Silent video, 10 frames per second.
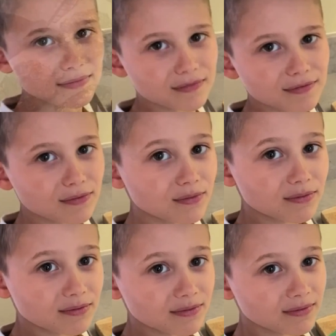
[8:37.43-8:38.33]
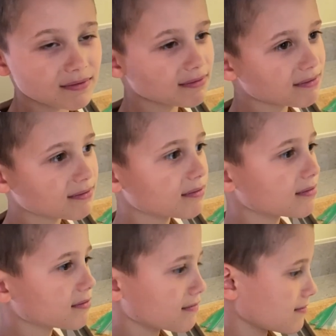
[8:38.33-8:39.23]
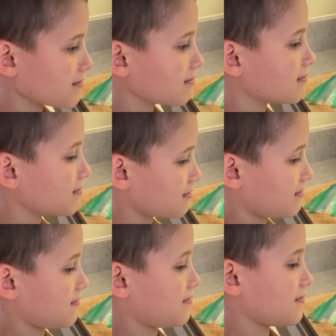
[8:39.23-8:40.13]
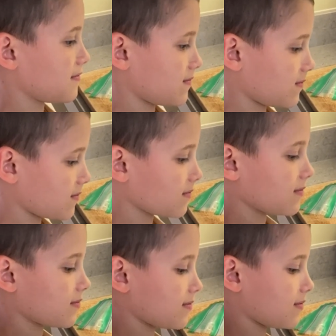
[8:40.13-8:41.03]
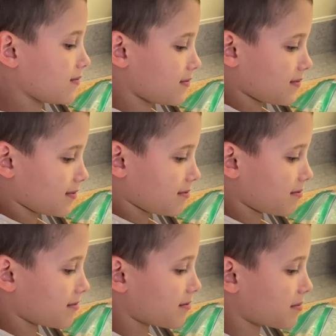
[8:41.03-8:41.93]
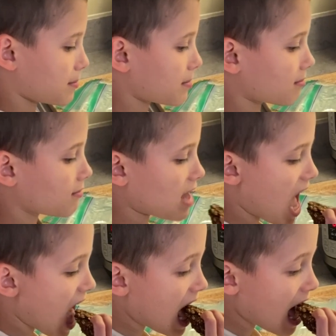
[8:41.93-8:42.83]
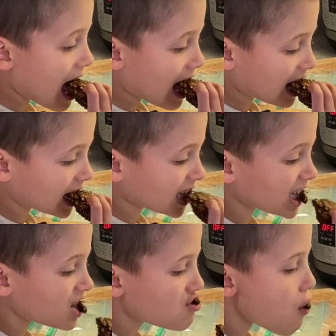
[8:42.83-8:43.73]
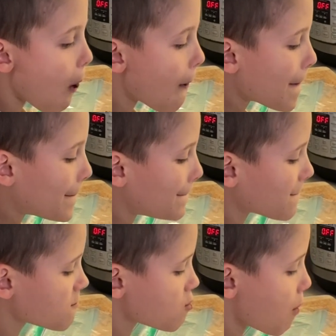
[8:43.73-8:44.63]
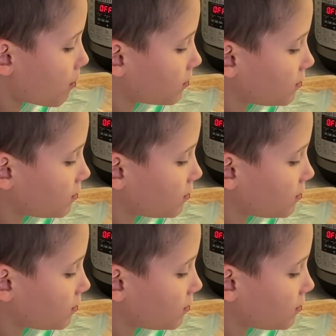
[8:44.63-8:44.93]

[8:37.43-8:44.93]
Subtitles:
Okay, we think they're cool enough for a taste test. You're gonna pick one. Ari here. This is my youngest. He's 7.